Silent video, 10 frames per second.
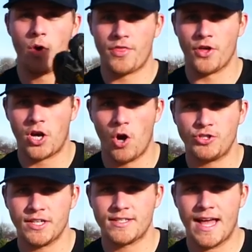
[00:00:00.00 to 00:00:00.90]
with the
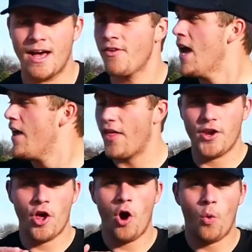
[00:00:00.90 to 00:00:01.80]
coaching staff. They
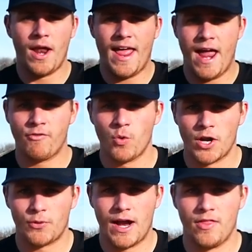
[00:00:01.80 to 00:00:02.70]
know what
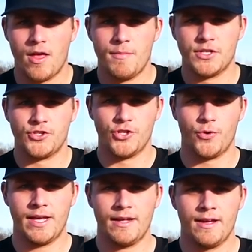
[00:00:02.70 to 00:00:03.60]
everyone around them is
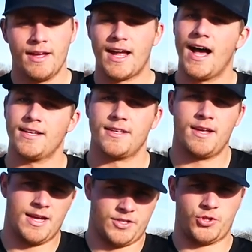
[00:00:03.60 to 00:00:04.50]
doing guys,
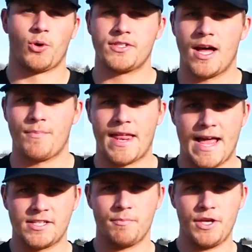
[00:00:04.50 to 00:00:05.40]
as a shortstop, that
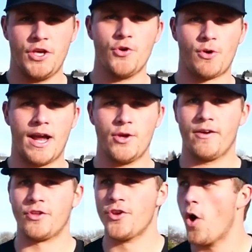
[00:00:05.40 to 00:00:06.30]
has to be you, right? You
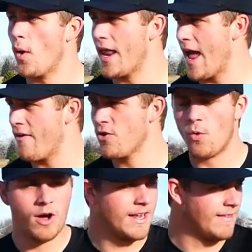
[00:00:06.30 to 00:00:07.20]
have to know what
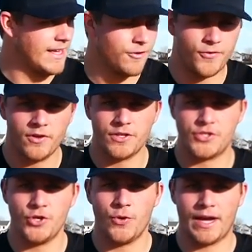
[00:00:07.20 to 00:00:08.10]
everyone in the infield is
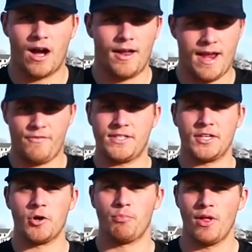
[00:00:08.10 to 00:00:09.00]
doing on every
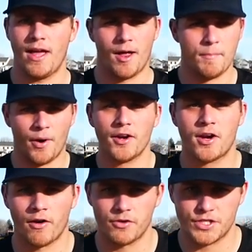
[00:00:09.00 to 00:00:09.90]
single play, on bunt
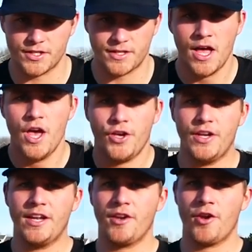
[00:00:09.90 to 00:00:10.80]
coverages. You
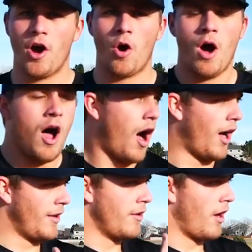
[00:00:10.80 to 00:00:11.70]
need to know
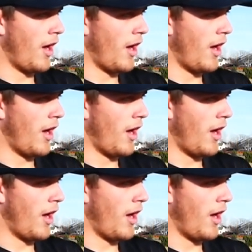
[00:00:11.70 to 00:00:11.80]
on,